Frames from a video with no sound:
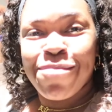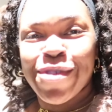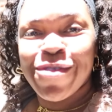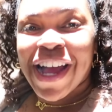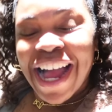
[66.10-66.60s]

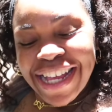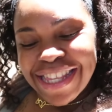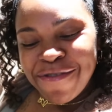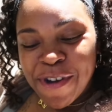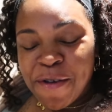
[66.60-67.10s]
you guys
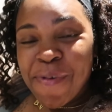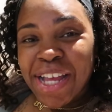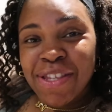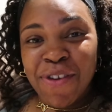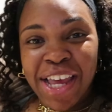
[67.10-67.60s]
and welcome
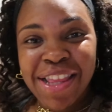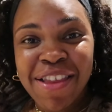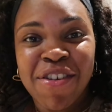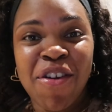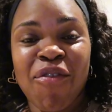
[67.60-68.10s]
back to
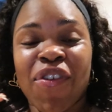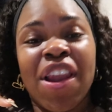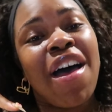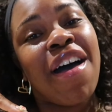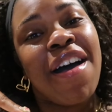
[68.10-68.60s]
another
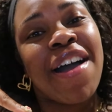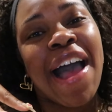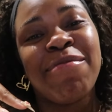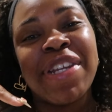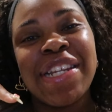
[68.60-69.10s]
vlog
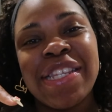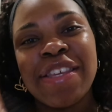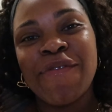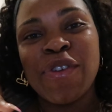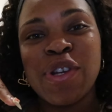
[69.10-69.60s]
i'm denise
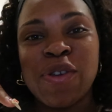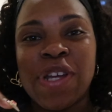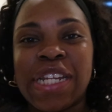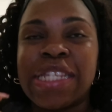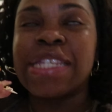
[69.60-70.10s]
if you're new
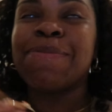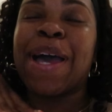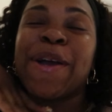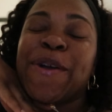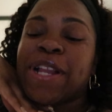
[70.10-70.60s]
and this is
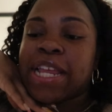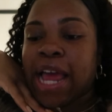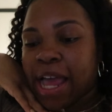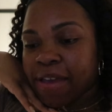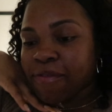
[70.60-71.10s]
my curly
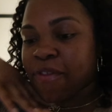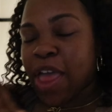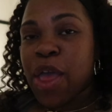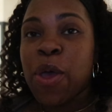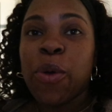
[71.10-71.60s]
life
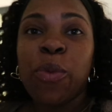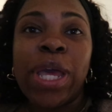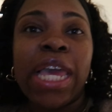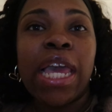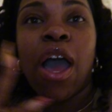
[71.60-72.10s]

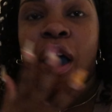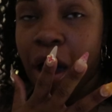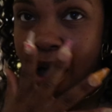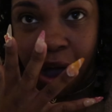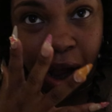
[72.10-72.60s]
we
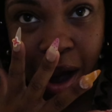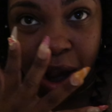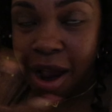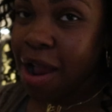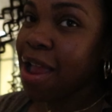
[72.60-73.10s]

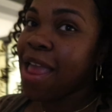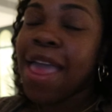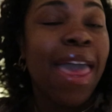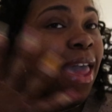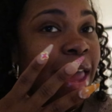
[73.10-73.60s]
are
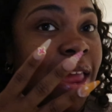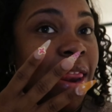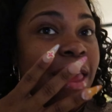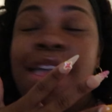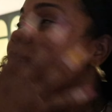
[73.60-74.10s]

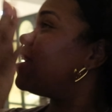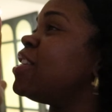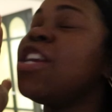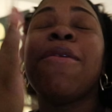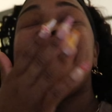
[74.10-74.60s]
in
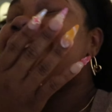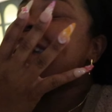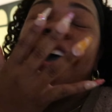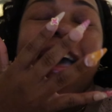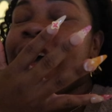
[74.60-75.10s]

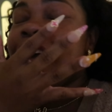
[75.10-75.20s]
jamaica